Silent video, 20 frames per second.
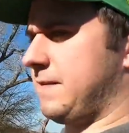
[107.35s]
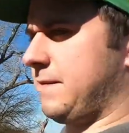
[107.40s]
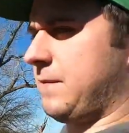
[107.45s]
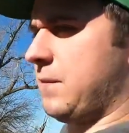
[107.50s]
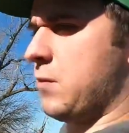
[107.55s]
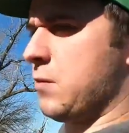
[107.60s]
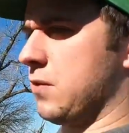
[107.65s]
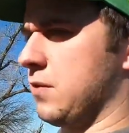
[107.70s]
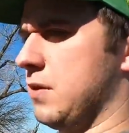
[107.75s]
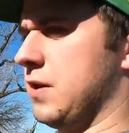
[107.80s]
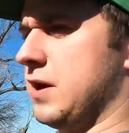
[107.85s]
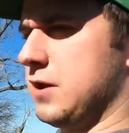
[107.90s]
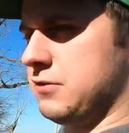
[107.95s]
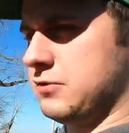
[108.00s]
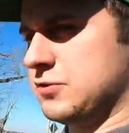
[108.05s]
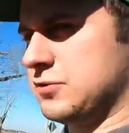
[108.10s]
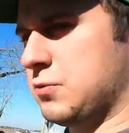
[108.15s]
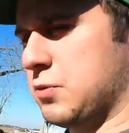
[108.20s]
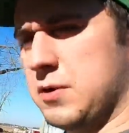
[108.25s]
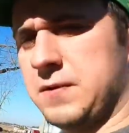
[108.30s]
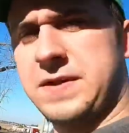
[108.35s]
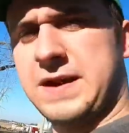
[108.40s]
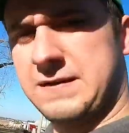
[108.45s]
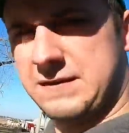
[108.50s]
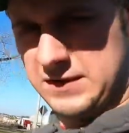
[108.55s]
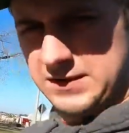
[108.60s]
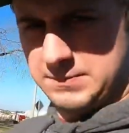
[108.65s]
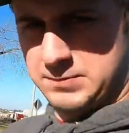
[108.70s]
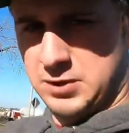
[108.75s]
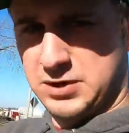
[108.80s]
4 loads worth of
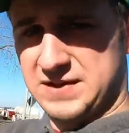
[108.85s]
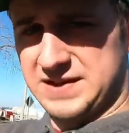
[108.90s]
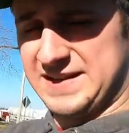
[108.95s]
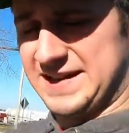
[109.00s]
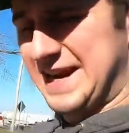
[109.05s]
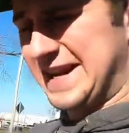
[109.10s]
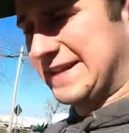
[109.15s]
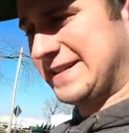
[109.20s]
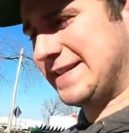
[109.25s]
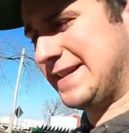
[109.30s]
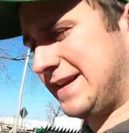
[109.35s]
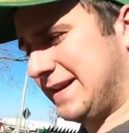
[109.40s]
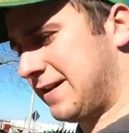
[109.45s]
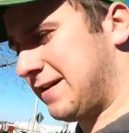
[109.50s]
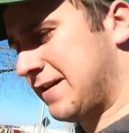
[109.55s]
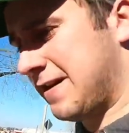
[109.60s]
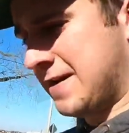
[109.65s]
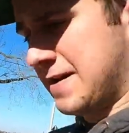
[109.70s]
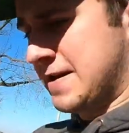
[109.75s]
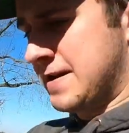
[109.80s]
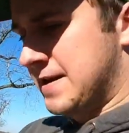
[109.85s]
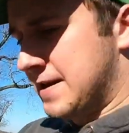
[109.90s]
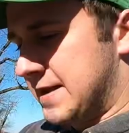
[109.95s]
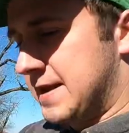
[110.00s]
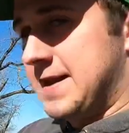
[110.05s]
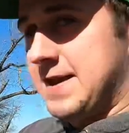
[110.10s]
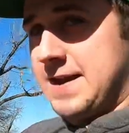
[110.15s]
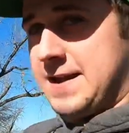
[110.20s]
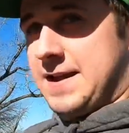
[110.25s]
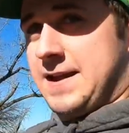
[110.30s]
it to put in the tanks there.
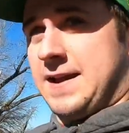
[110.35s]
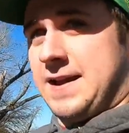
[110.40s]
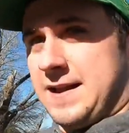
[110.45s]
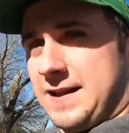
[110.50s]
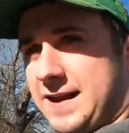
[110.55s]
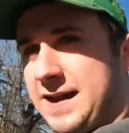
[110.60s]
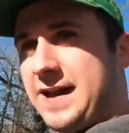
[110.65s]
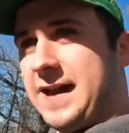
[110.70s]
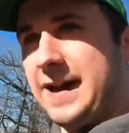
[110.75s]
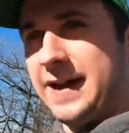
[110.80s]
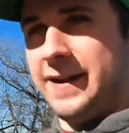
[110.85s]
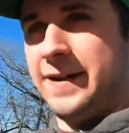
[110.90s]
And